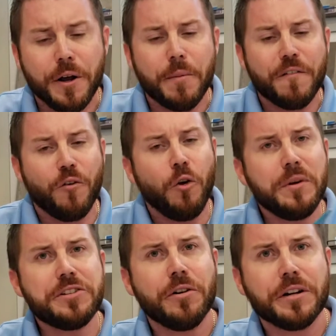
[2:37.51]
we
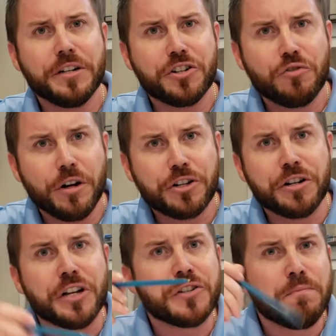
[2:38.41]
start
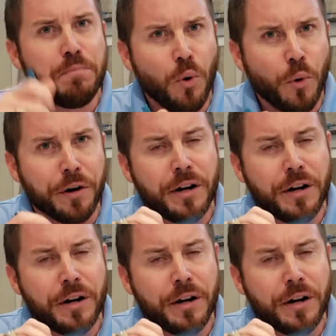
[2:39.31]
construction is bored.